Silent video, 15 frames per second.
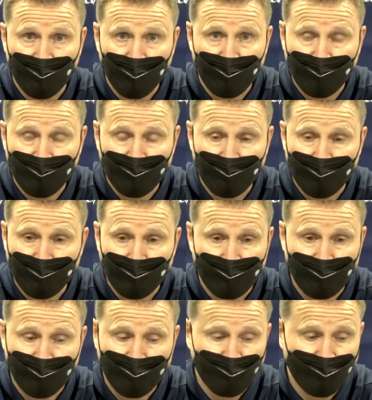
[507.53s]
but
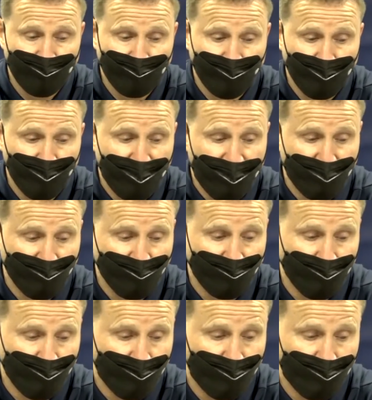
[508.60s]
we battled.